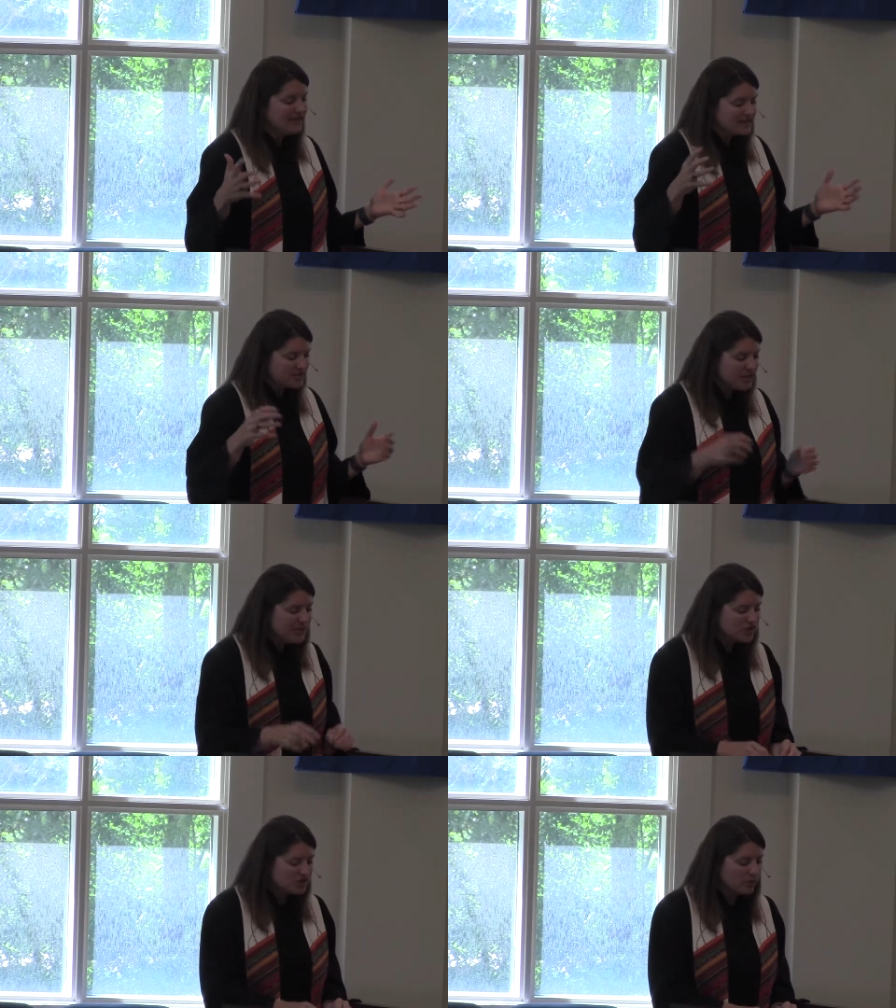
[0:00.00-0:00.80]
So let me
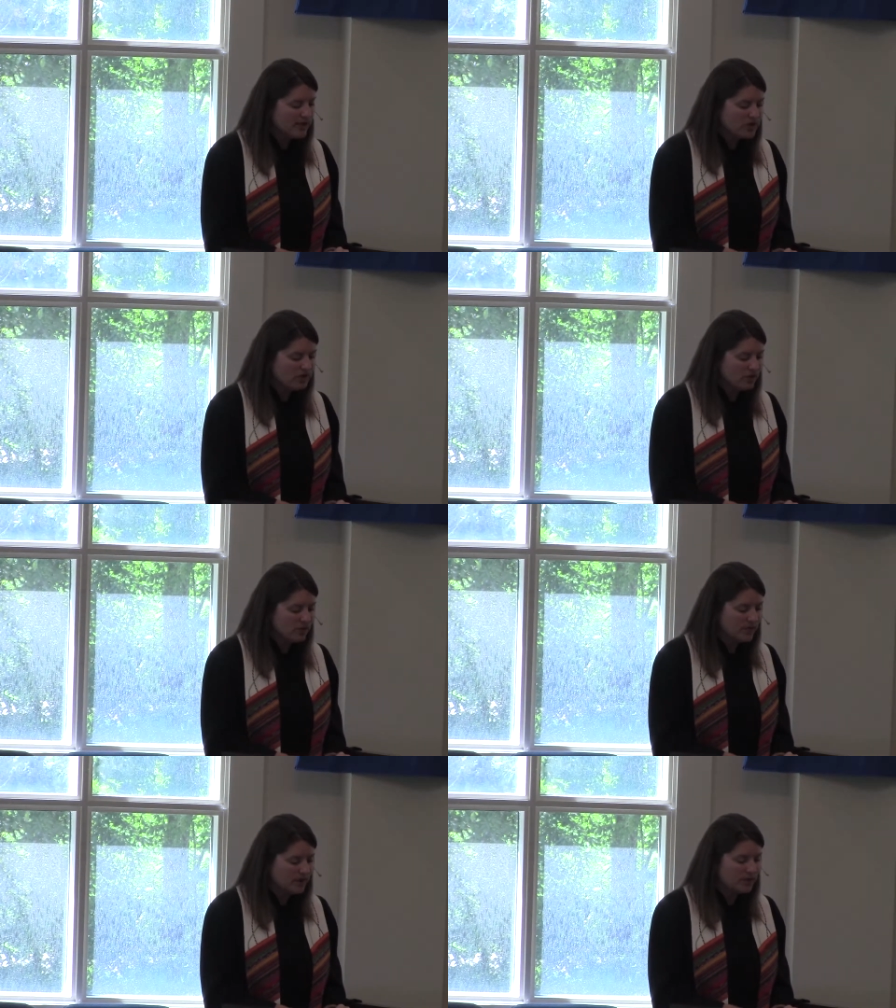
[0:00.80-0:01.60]
just read you
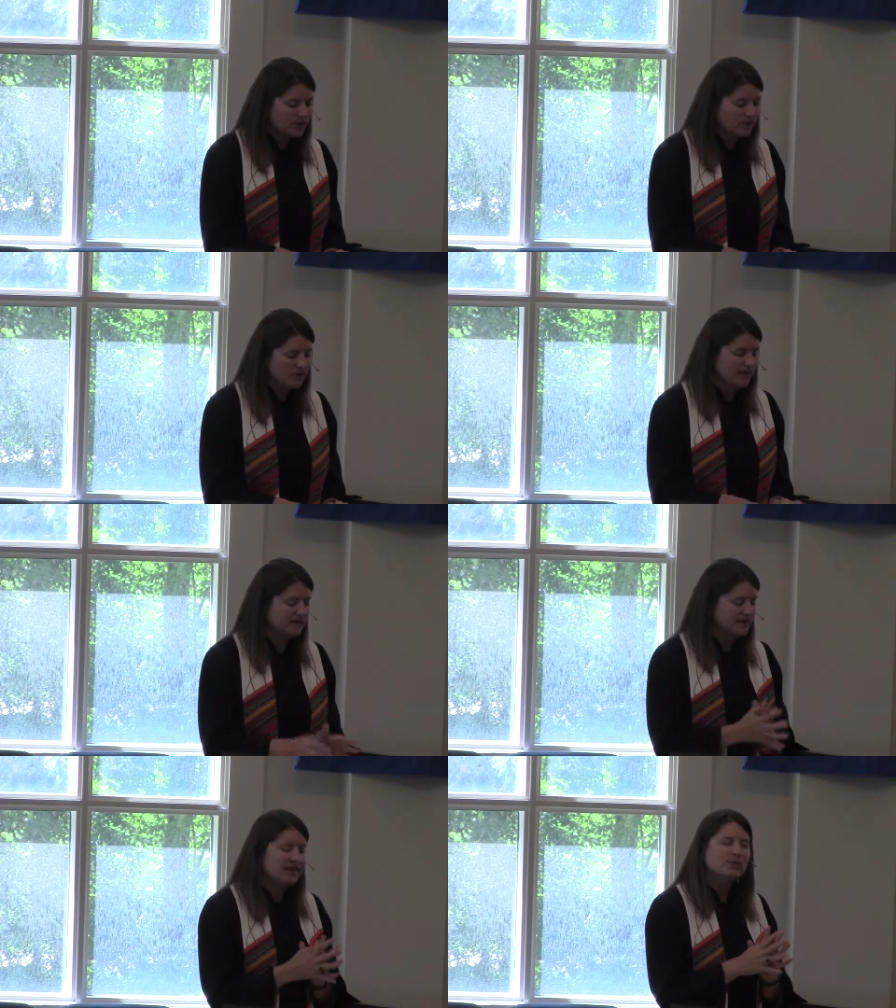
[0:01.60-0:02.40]
a few of these.
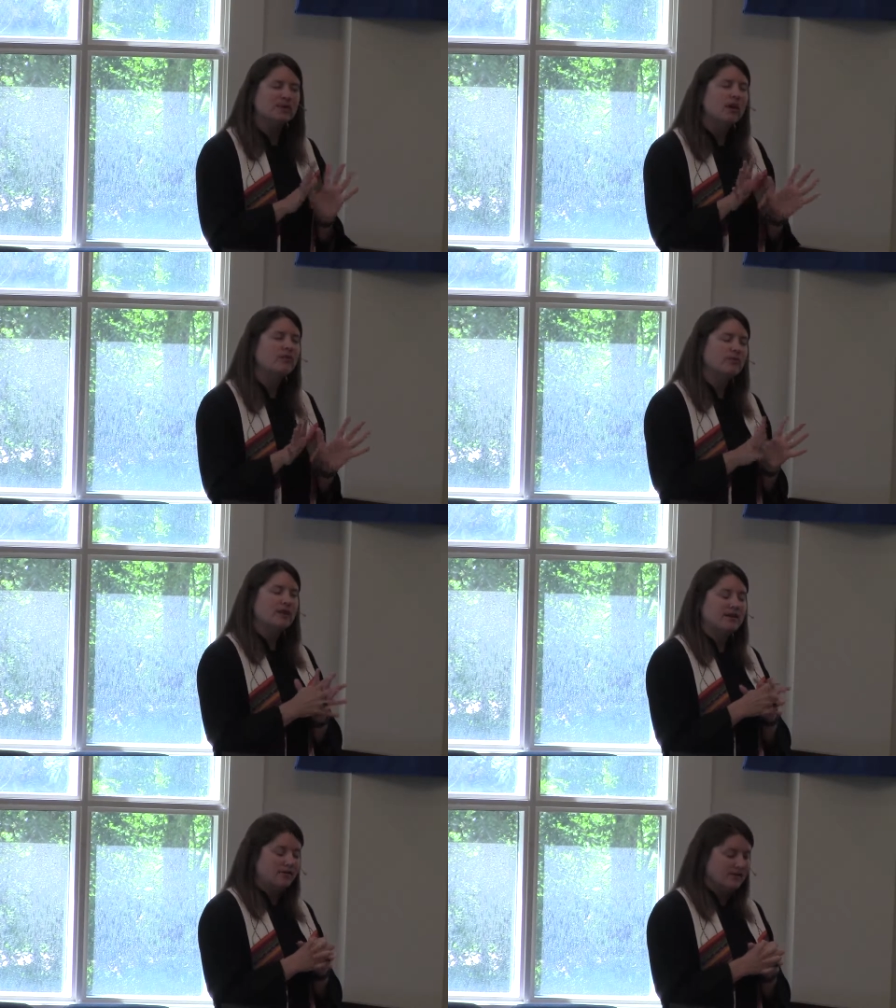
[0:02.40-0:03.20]
It was hard for me to
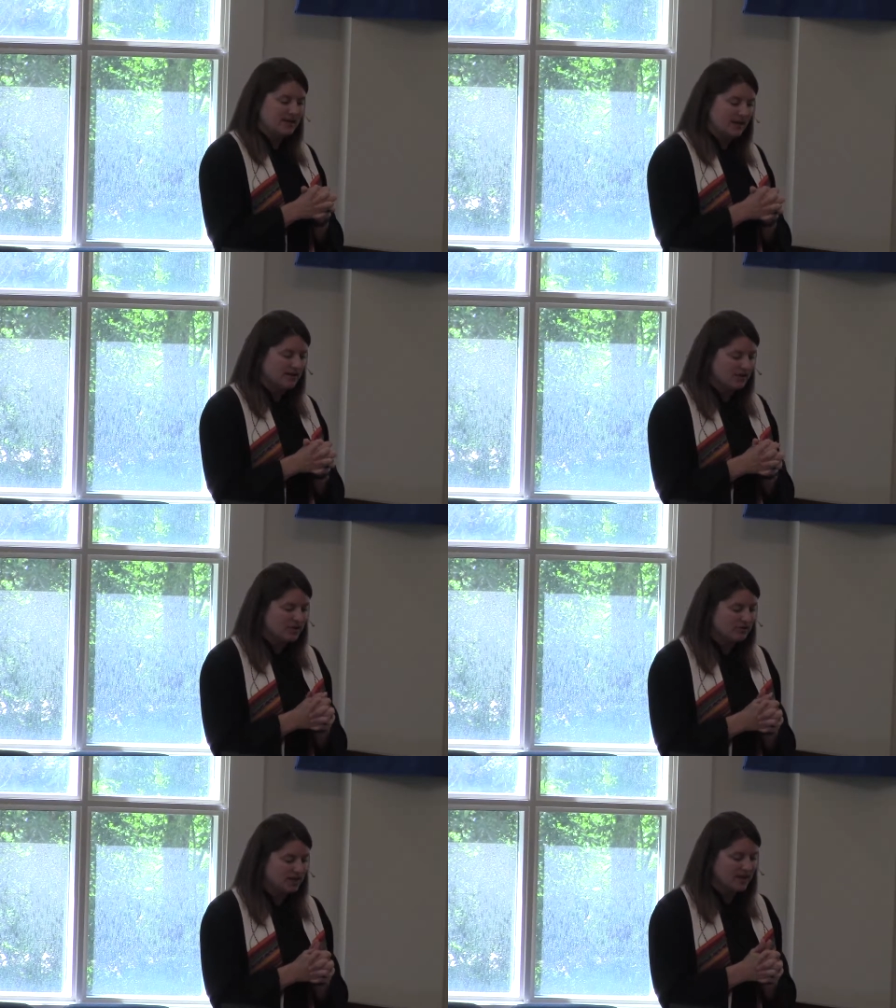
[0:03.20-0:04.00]
narrow it down, so
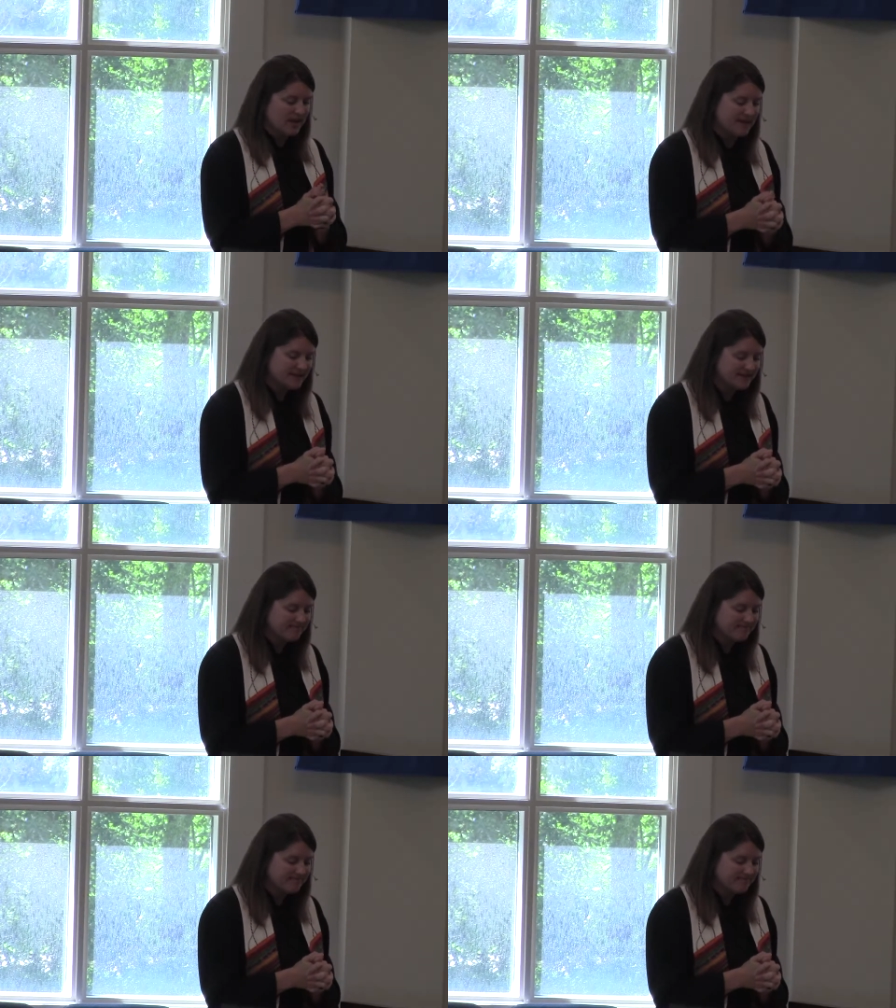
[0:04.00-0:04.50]
there's a lot.